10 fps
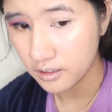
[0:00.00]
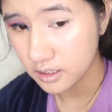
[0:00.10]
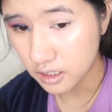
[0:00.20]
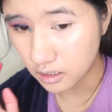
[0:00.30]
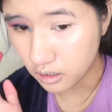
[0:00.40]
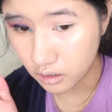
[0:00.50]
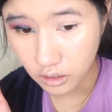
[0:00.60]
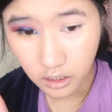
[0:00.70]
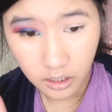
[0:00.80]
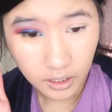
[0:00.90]
So
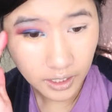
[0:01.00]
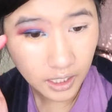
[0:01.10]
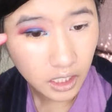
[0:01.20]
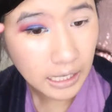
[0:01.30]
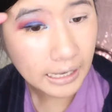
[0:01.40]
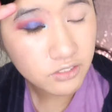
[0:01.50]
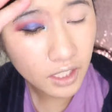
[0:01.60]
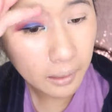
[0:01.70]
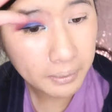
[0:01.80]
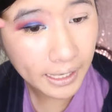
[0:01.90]
after
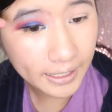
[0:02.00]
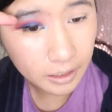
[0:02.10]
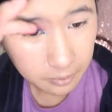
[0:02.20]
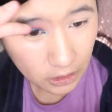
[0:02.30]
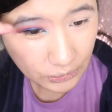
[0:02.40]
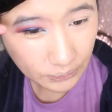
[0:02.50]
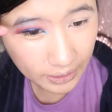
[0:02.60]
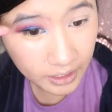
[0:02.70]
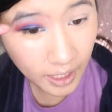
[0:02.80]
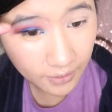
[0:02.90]
I applied the blue
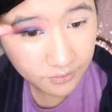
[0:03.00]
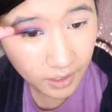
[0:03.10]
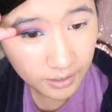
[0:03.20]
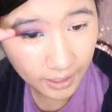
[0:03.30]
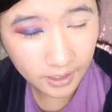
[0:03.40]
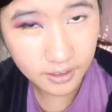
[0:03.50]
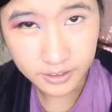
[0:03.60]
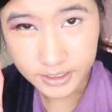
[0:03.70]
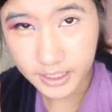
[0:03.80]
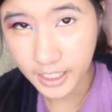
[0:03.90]
one, I felt like a
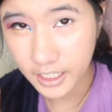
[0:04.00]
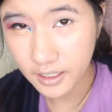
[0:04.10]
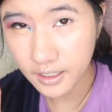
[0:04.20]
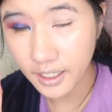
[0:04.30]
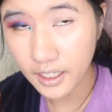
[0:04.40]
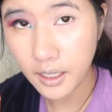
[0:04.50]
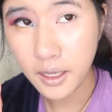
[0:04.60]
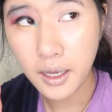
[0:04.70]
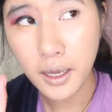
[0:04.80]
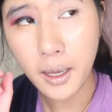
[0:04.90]
little tingling
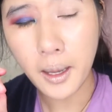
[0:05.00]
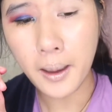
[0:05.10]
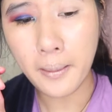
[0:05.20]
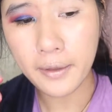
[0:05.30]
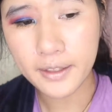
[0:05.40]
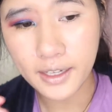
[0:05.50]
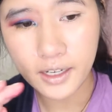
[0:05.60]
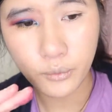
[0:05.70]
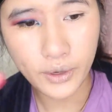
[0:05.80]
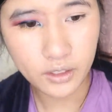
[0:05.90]
and then
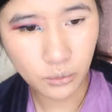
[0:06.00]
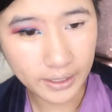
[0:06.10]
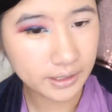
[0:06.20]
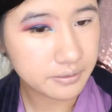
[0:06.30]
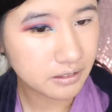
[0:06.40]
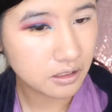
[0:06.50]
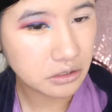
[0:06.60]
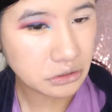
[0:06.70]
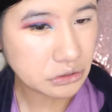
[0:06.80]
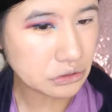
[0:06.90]
it went away.
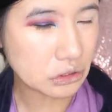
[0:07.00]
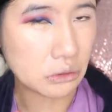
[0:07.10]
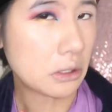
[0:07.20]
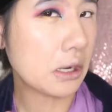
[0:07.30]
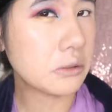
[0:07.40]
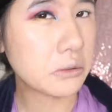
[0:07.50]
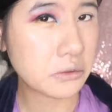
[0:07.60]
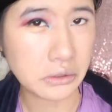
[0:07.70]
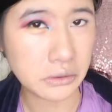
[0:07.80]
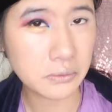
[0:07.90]
So I don't
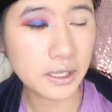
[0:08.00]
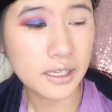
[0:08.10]
know.